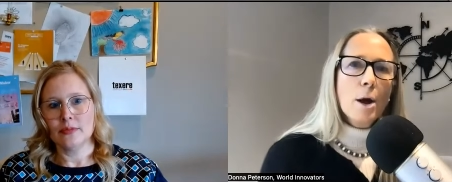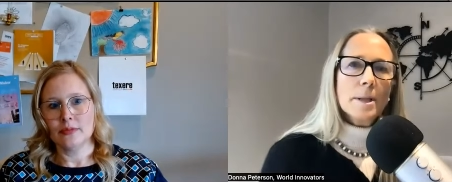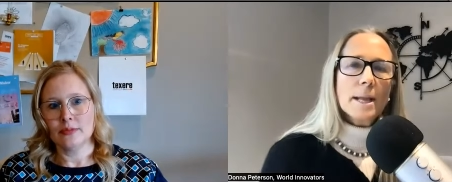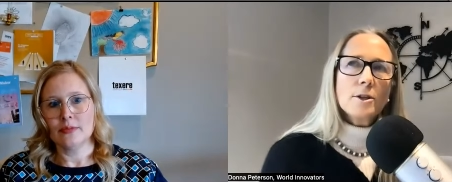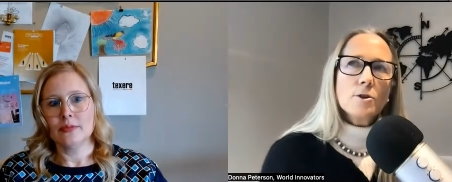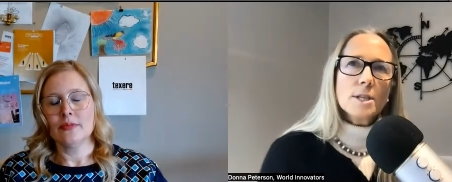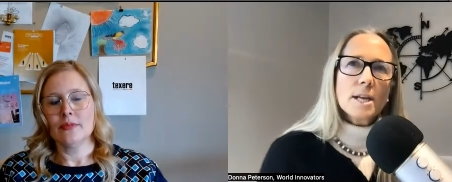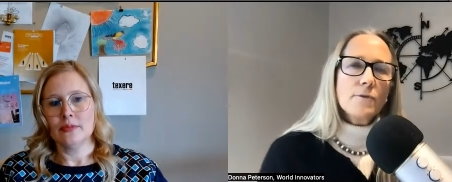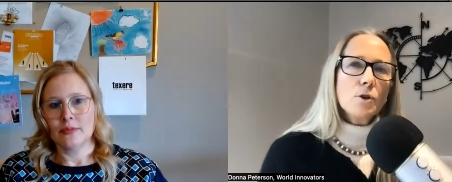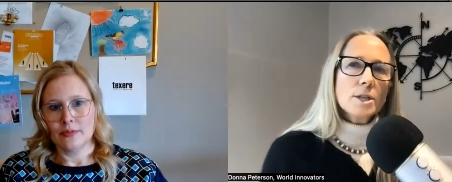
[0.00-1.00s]
Speaker 1: But like you
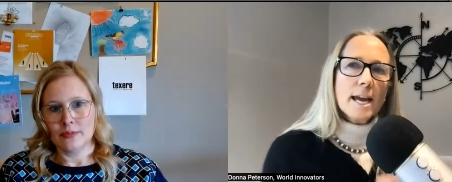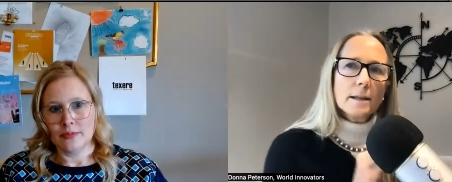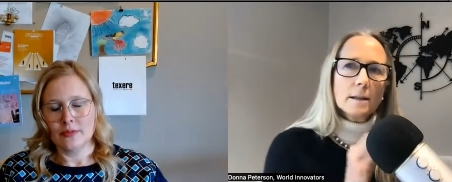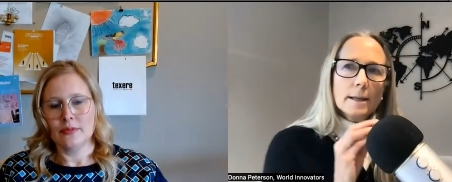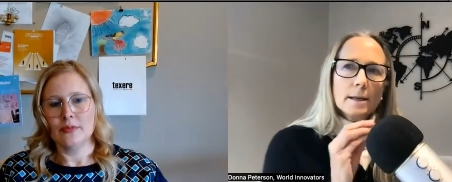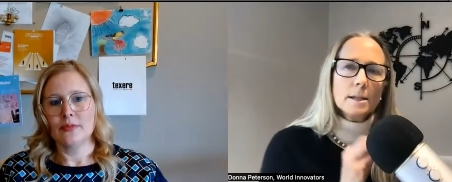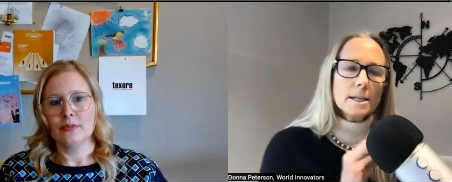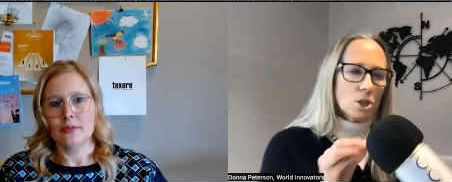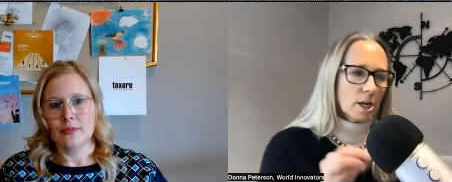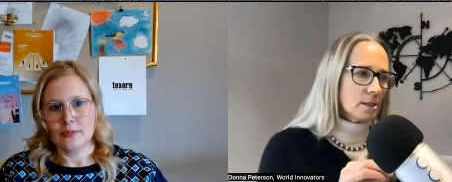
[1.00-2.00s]
said, if you take little
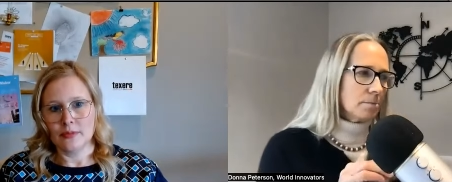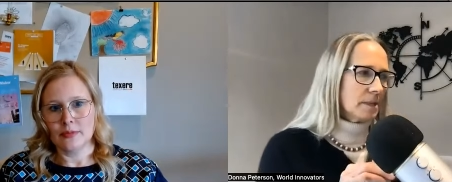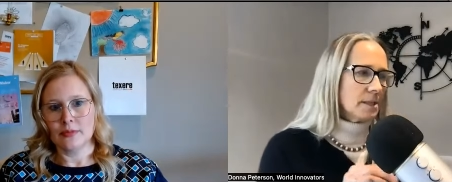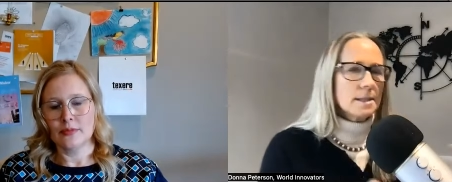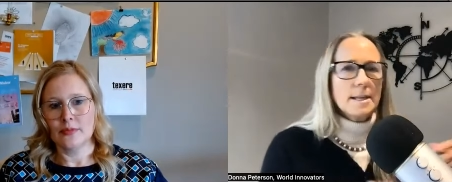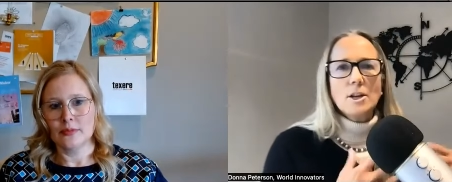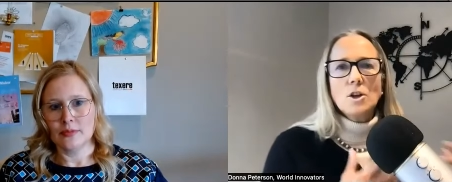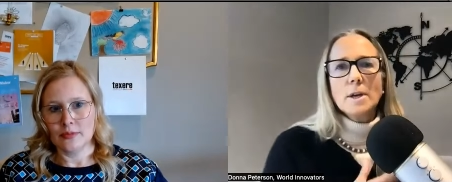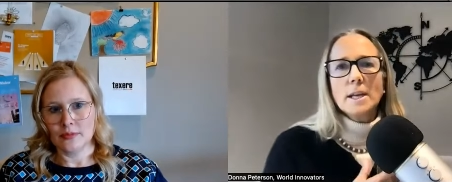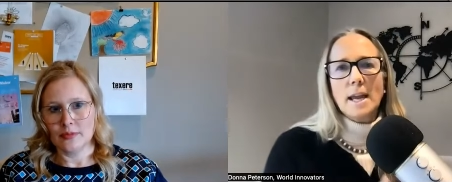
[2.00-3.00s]
adjustments, then
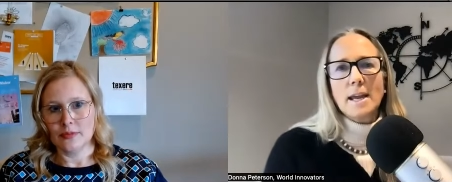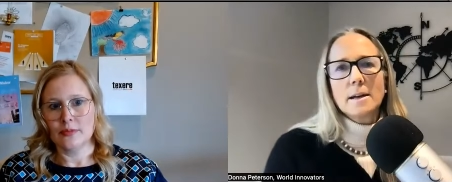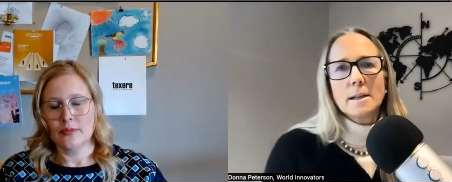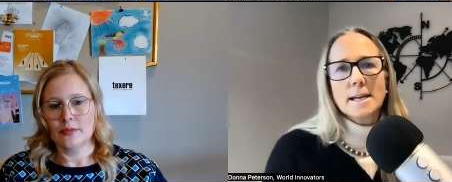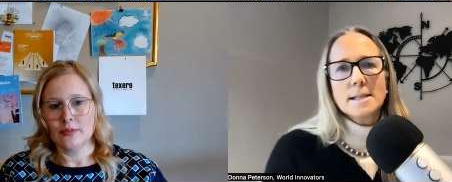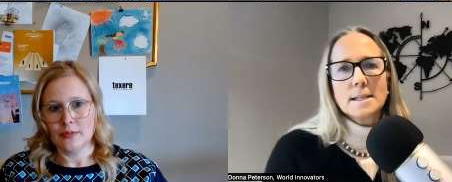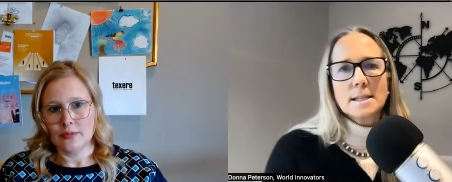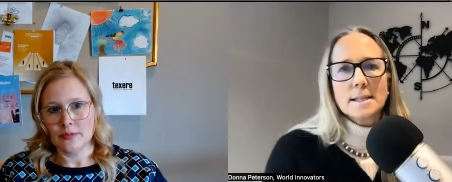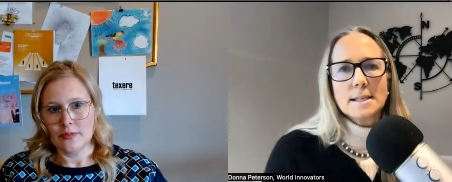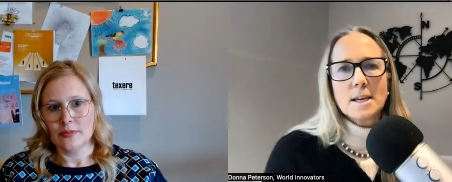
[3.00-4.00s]
you can analyze
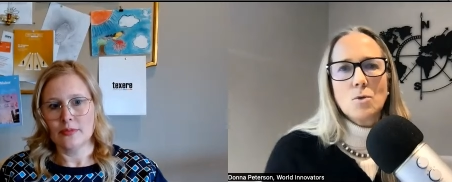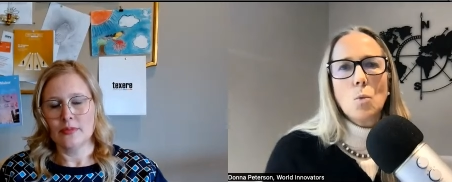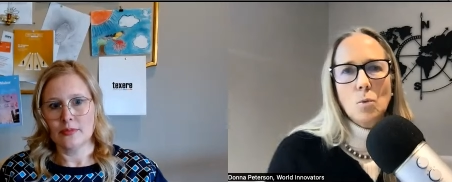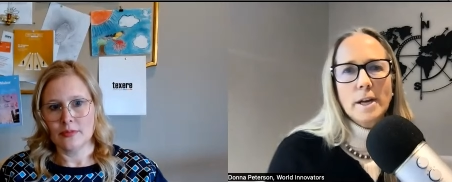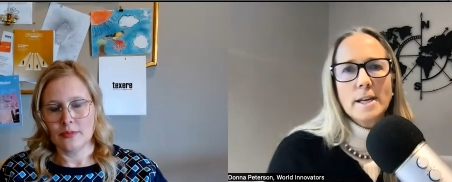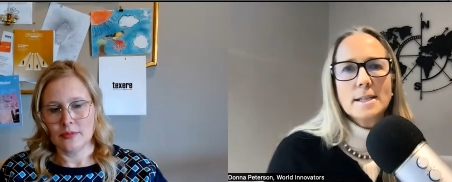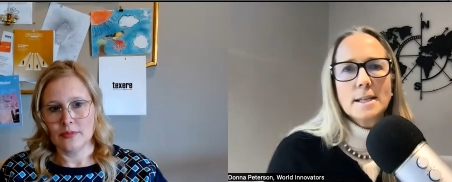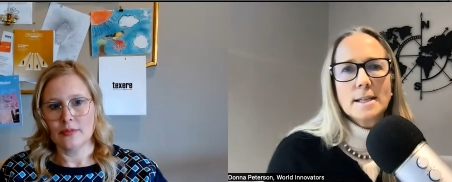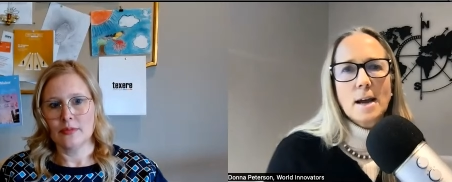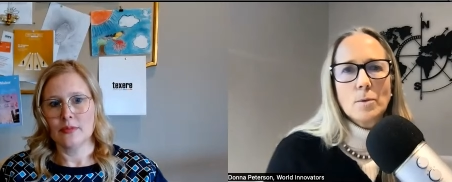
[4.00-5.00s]
it to see what is
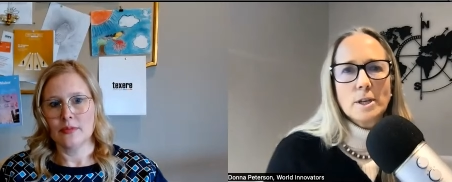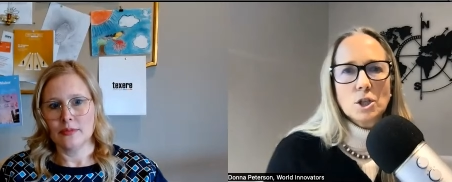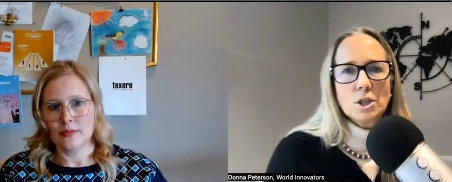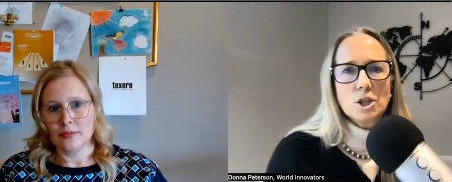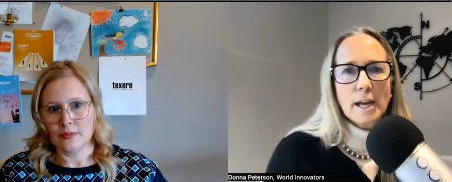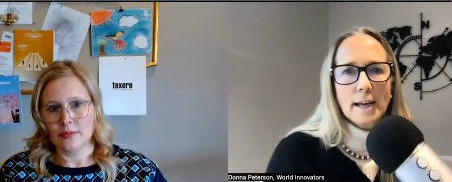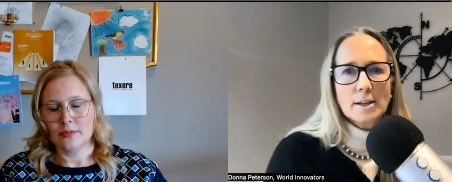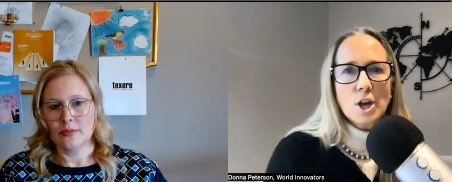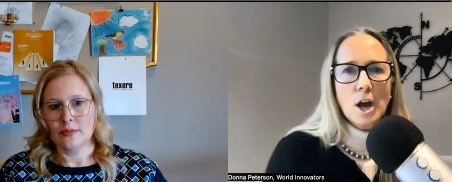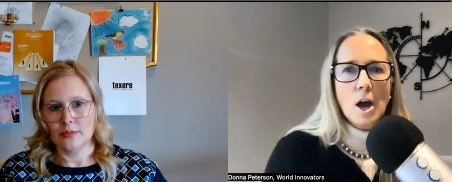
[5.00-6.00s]
it that we should change.